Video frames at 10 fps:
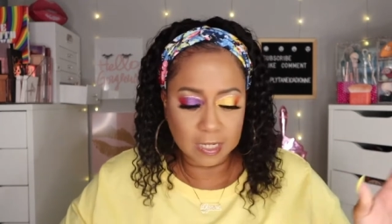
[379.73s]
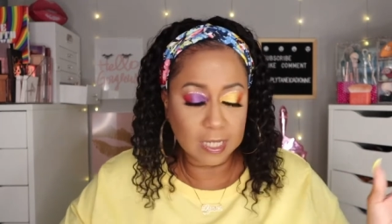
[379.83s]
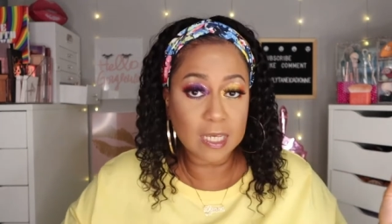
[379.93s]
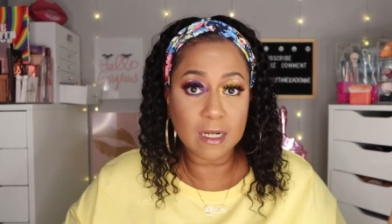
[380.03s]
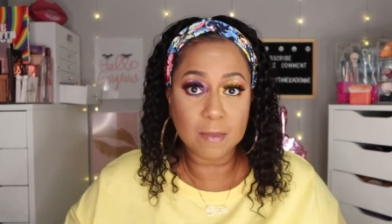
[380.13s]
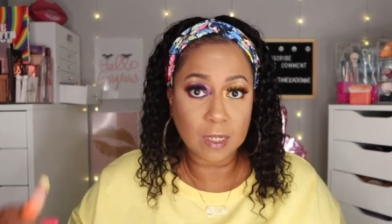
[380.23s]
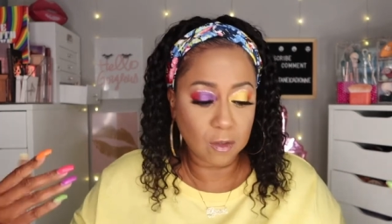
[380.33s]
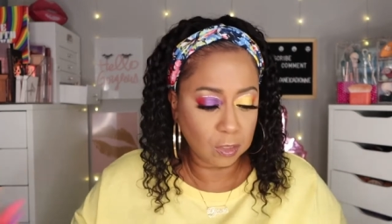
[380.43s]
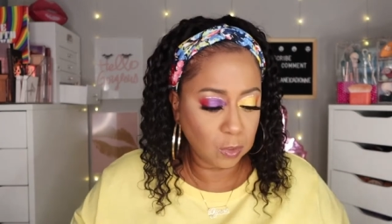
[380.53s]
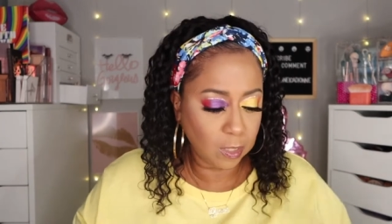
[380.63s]
and again i'm not
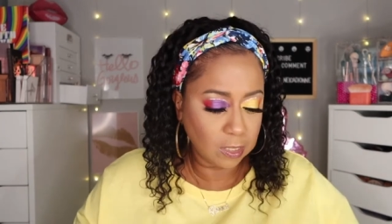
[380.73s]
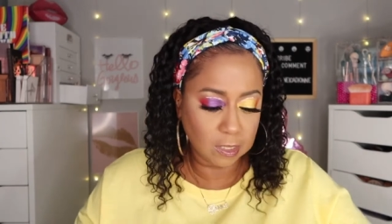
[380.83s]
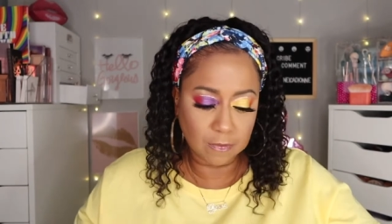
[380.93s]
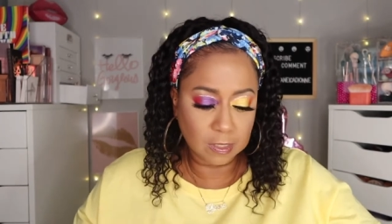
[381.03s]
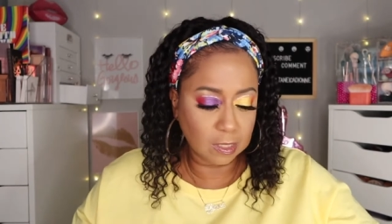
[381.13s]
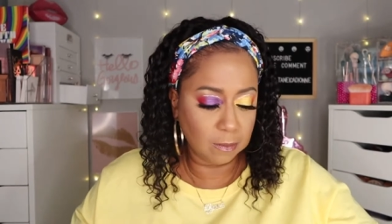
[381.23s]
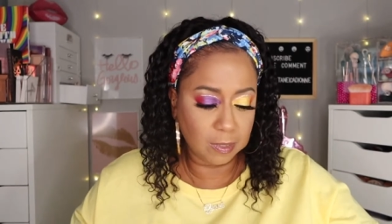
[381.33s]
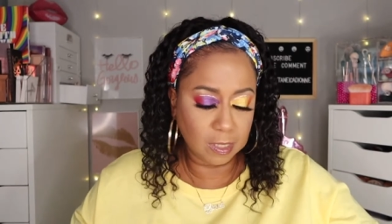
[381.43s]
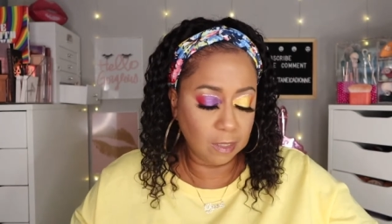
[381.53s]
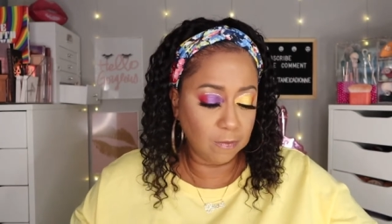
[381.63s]
going to swatch stuff because it'll
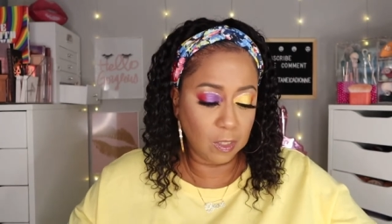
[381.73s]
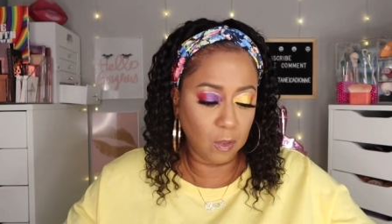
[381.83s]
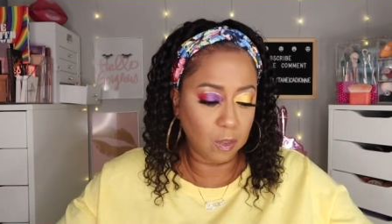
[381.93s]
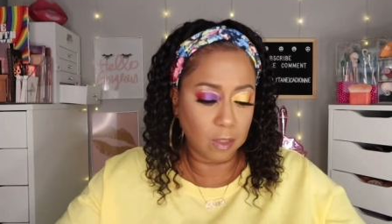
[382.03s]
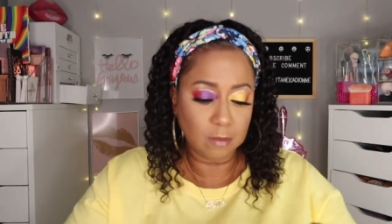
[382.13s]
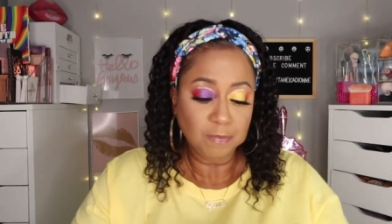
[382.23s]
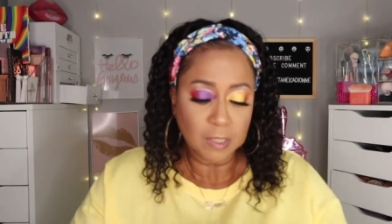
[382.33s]
be even longer